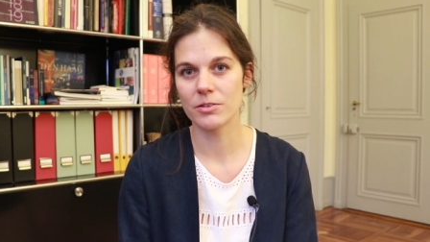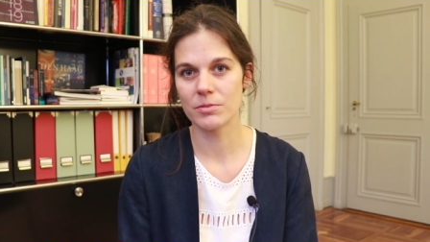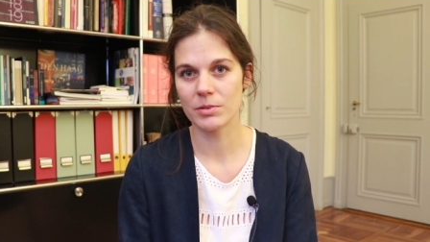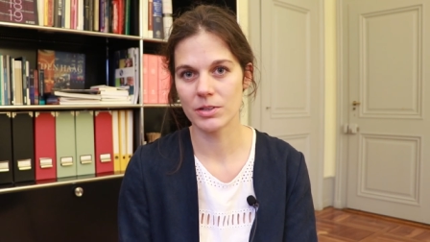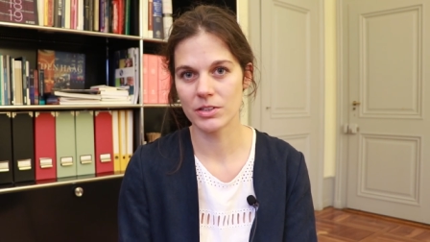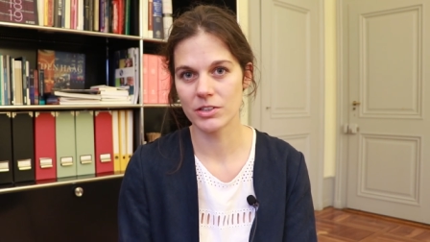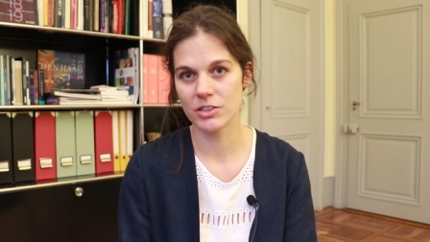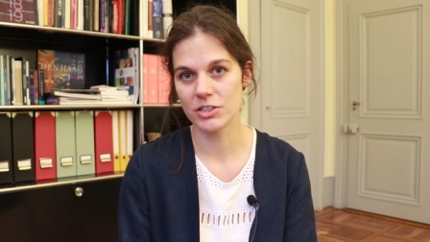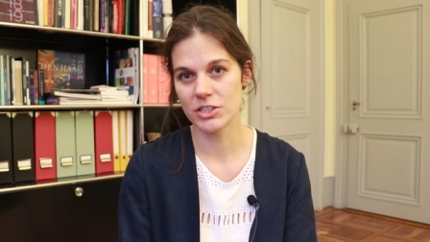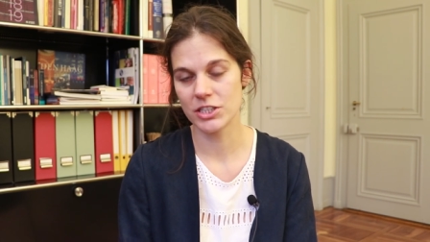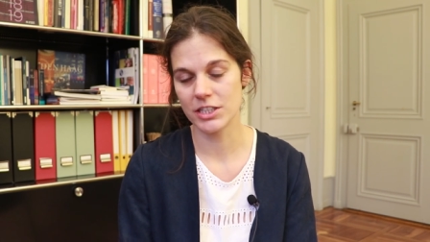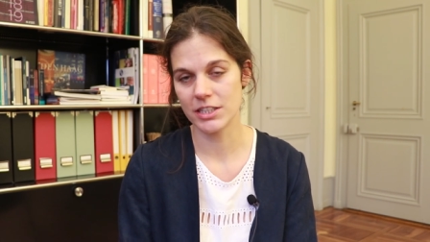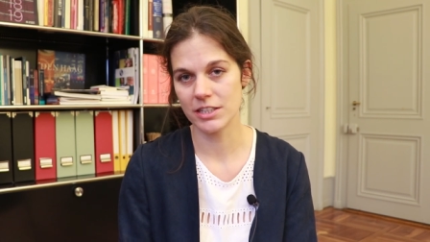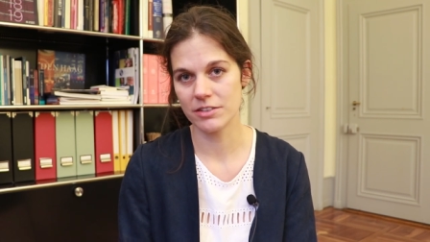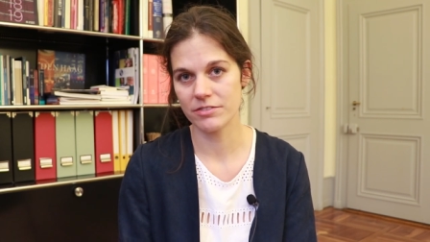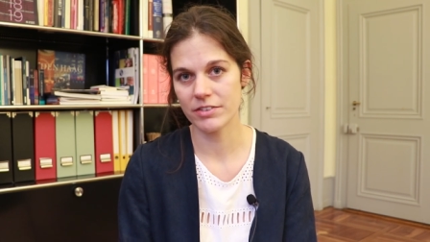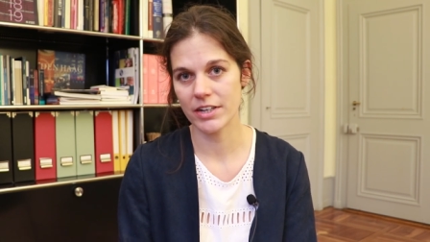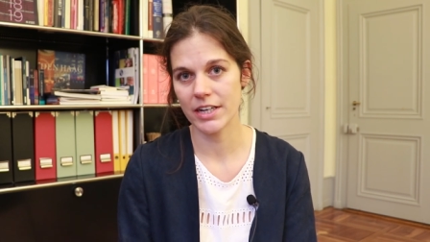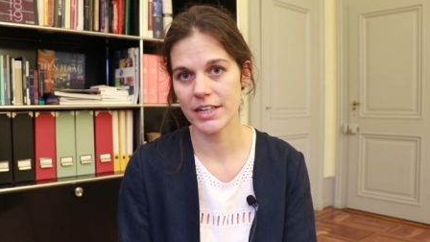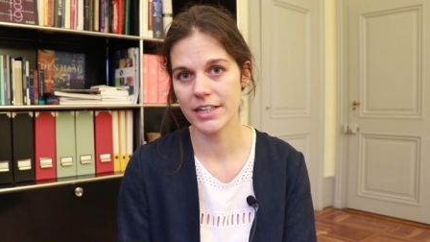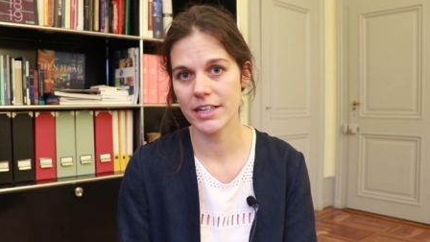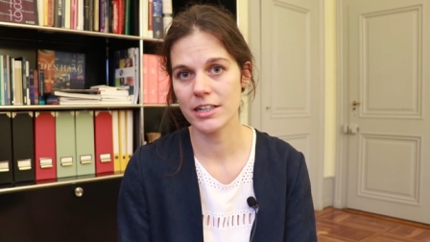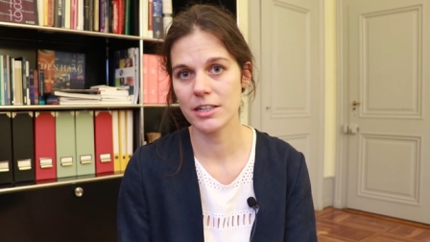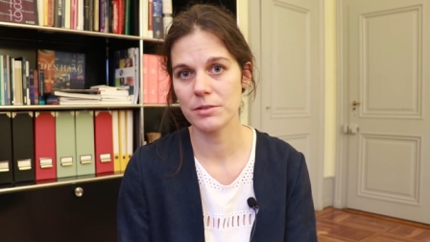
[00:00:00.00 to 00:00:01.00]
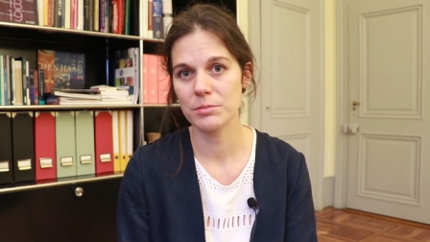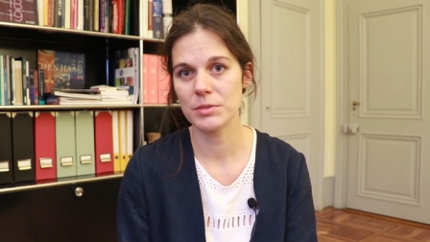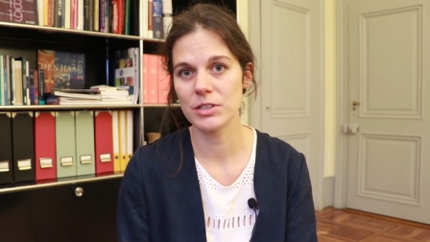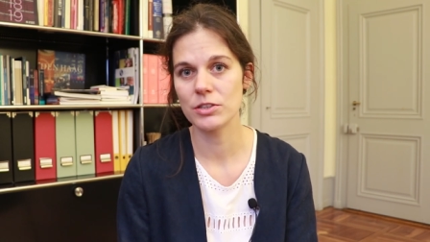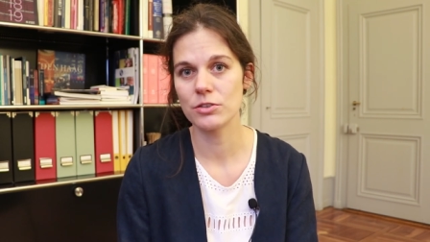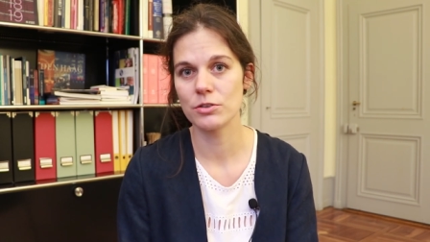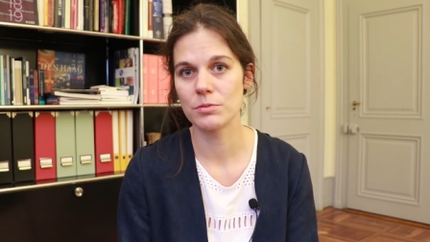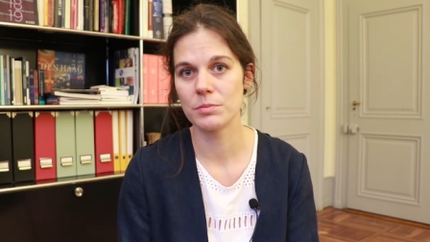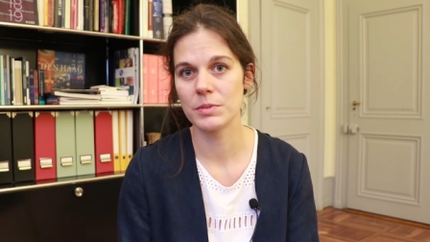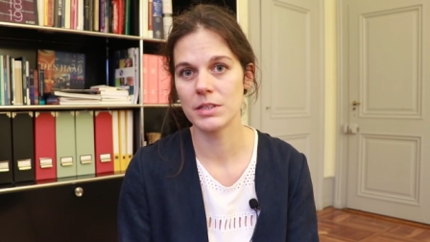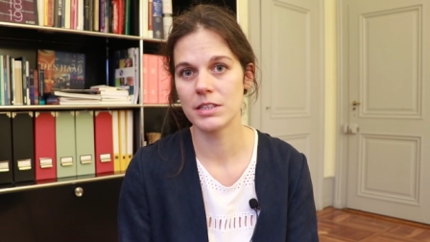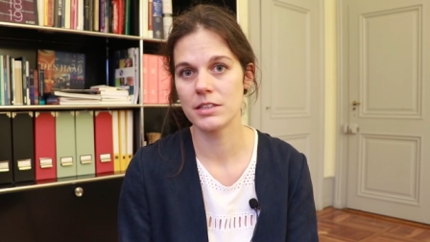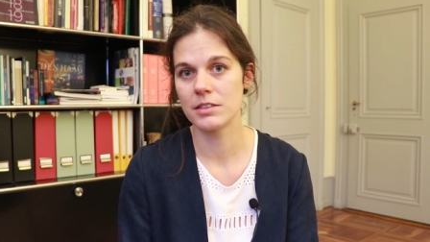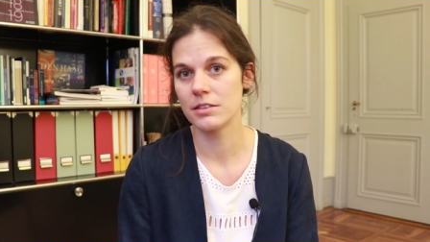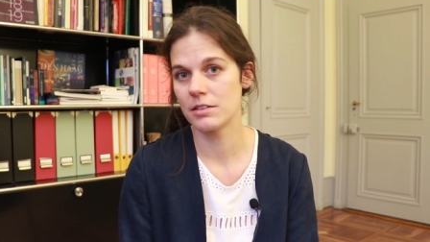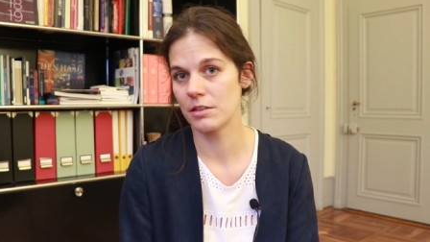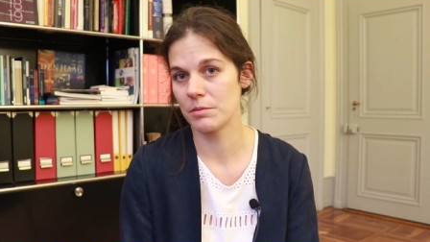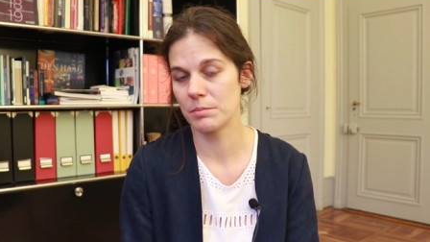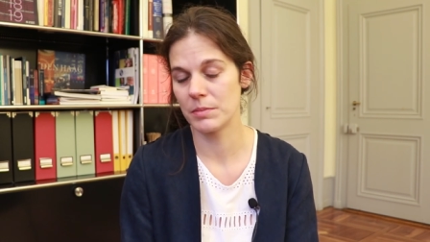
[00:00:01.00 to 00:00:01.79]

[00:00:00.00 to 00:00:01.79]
around the Geneva Academy to meet